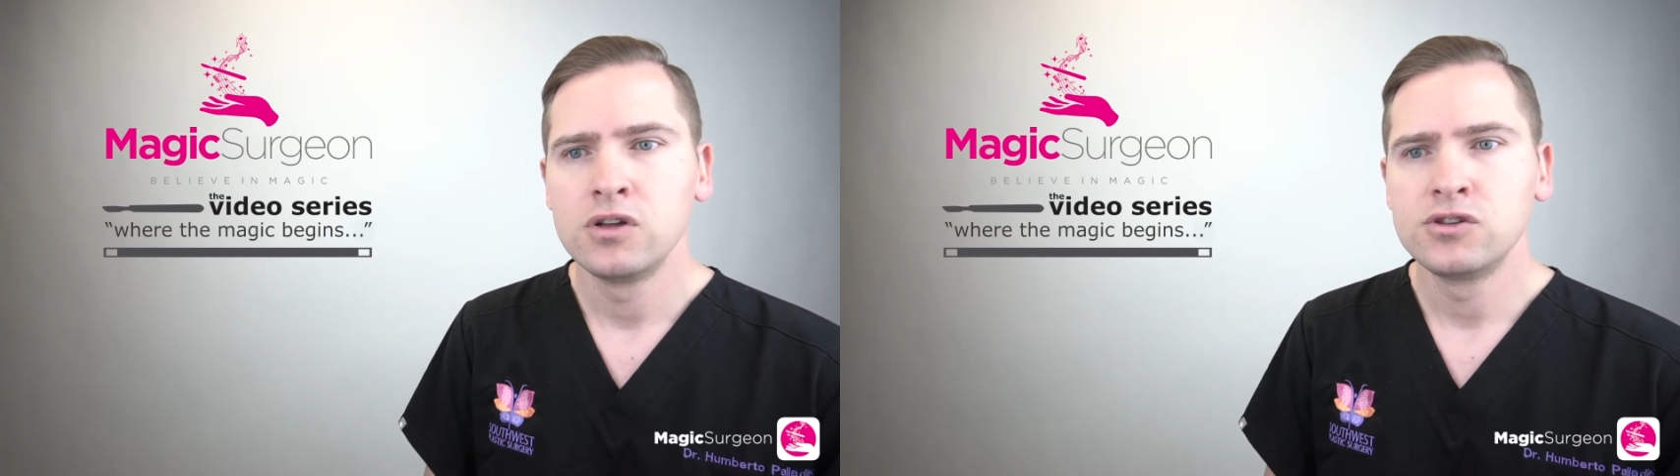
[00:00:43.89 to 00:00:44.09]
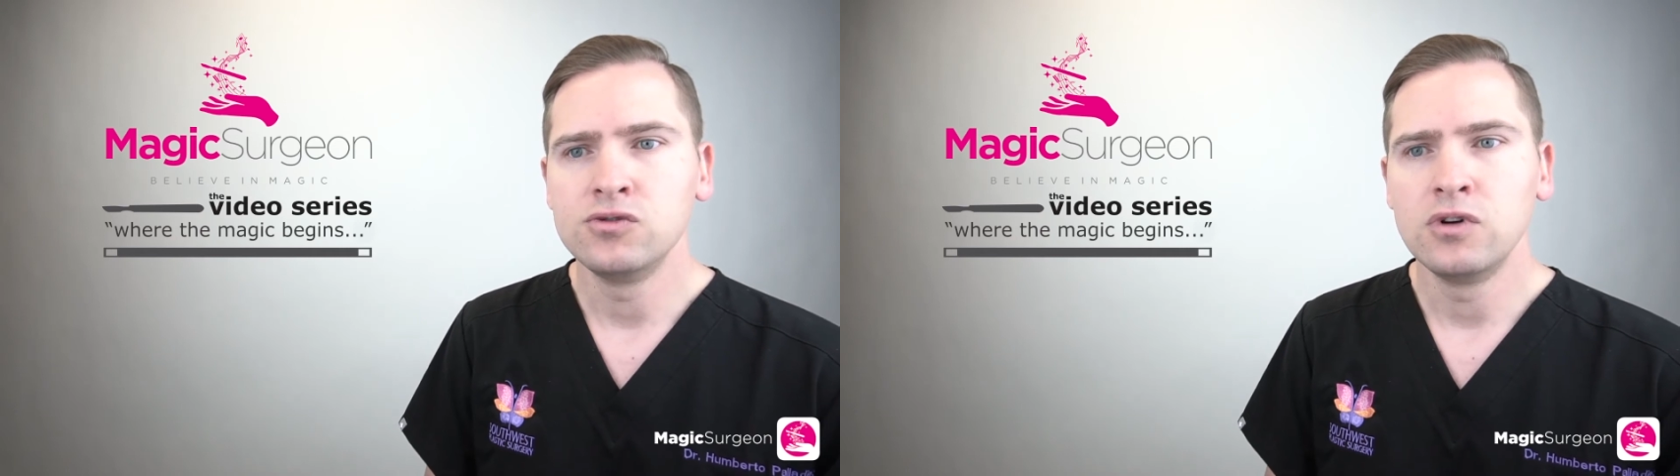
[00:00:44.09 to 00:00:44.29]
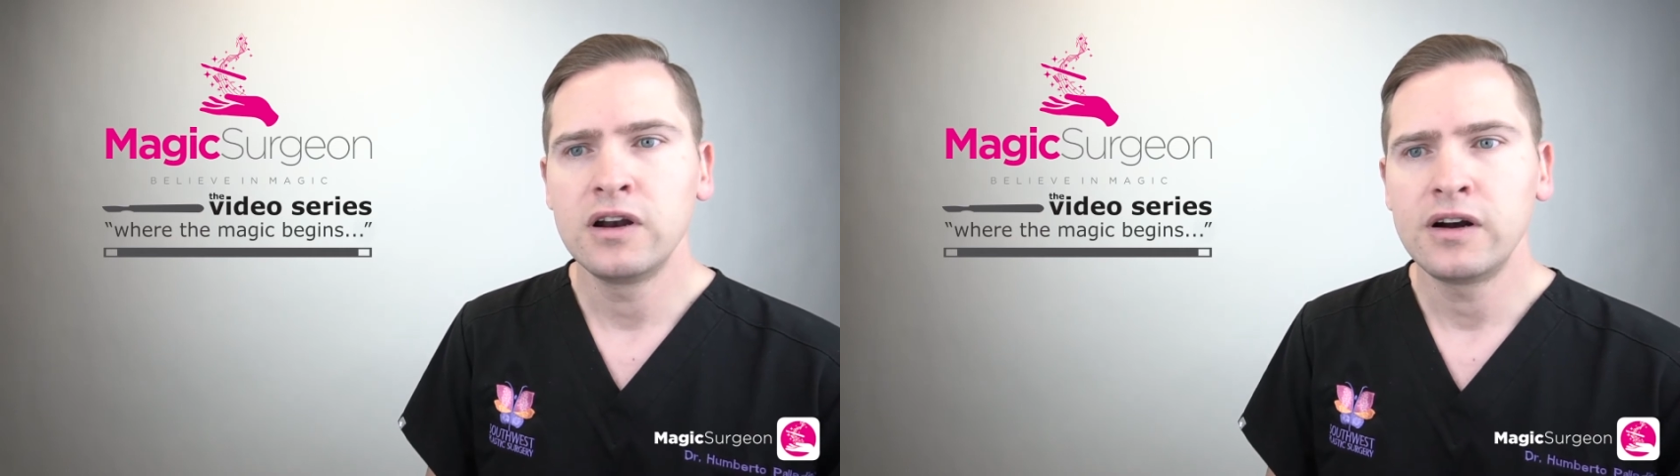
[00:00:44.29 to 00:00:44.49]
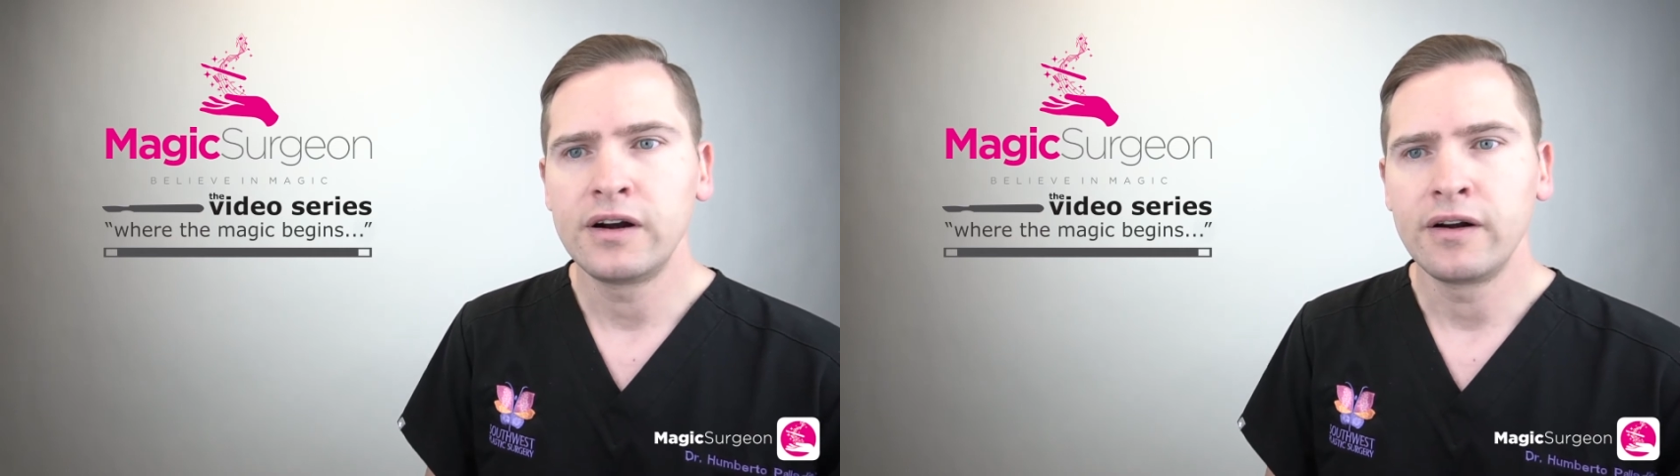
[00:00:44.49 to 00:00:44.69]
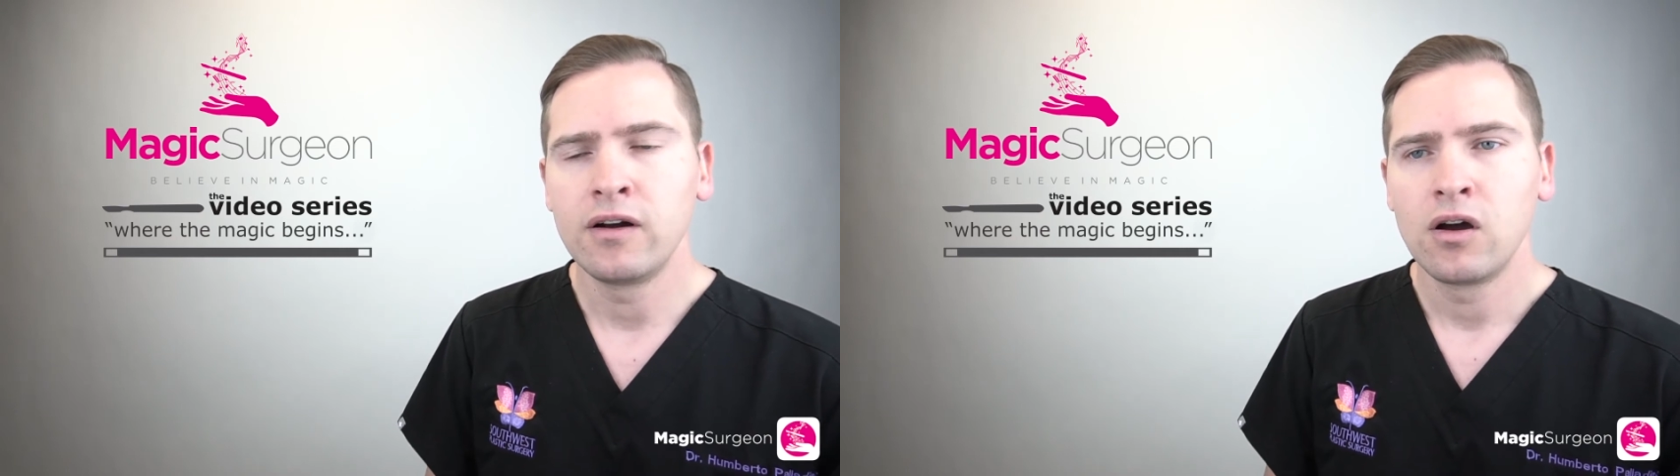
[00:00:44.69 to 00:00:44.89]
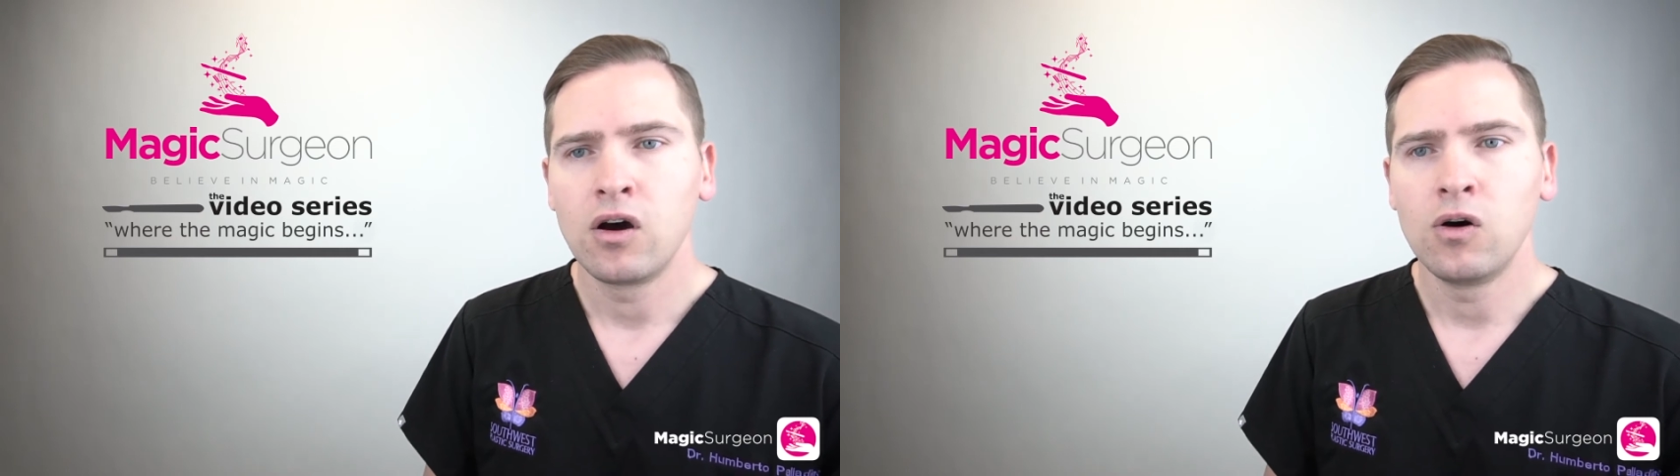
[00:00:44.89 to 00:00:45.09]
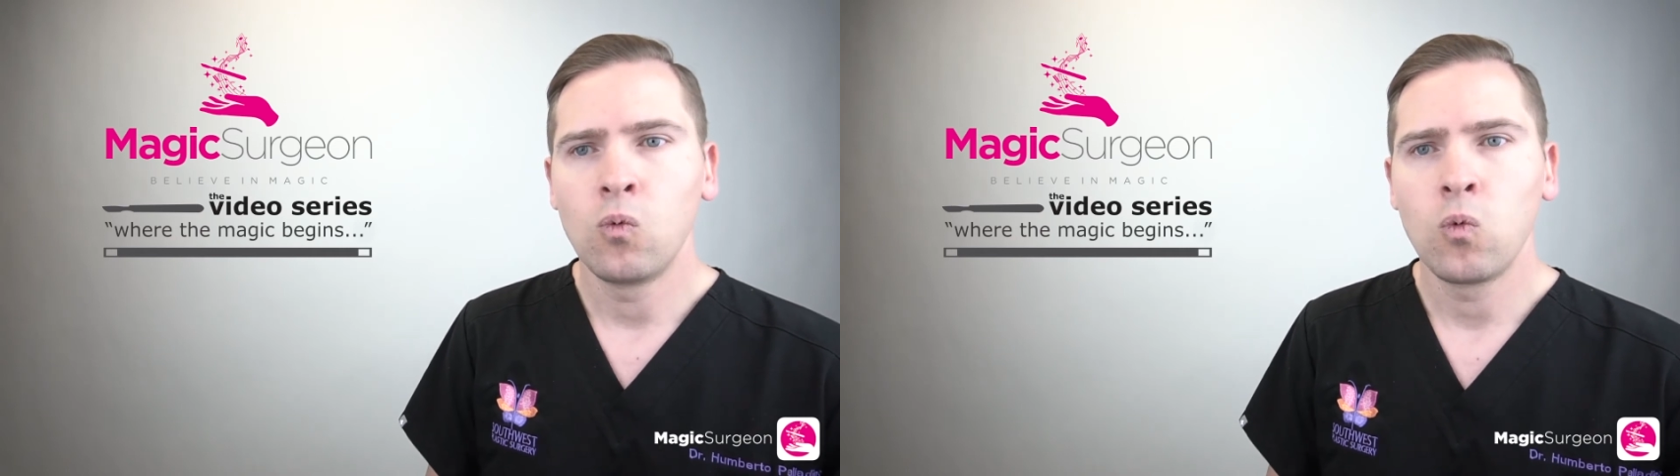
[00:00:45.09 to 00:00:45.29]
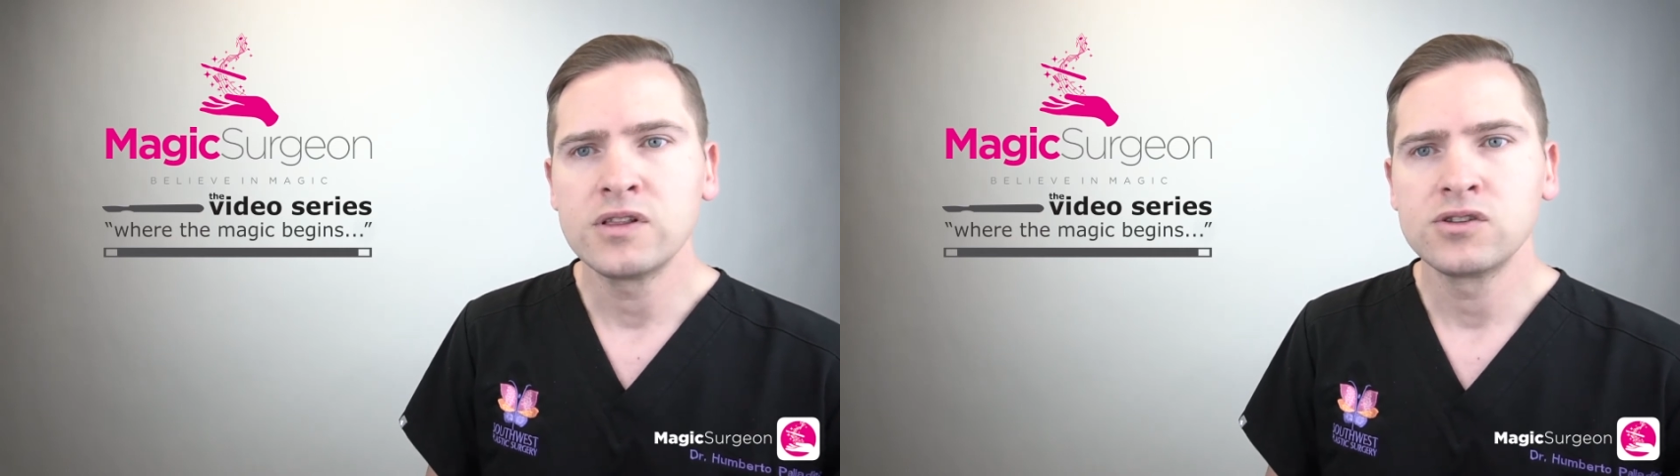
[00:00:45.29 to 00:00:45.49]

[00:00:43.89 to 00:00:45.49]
to learn on what